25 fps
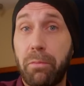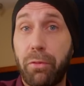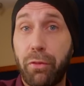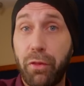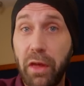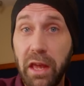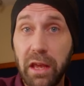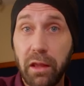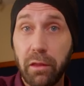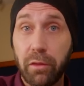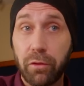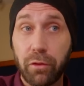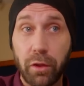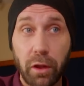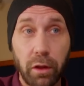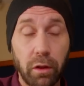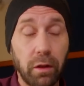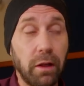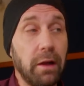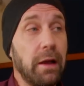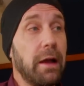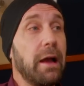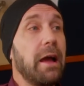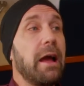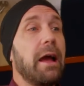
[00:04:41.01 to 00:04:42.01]
thing
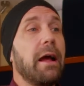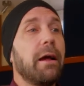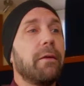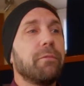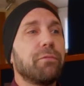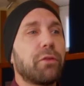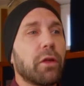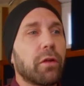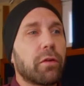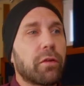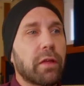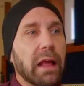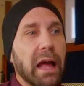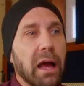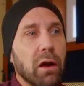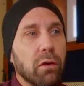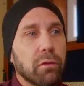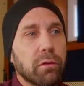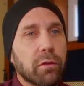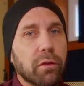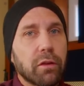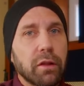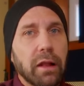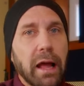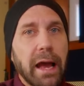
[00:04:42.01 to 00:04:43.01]
still. The
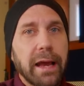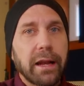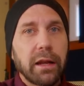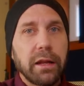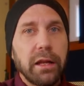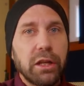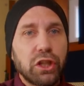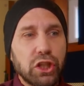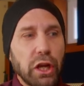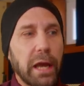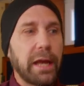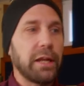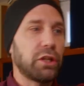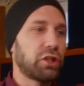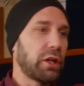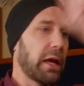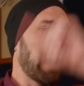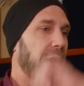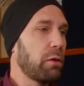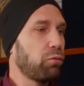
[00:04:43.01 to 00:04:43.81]
sound slightly changed.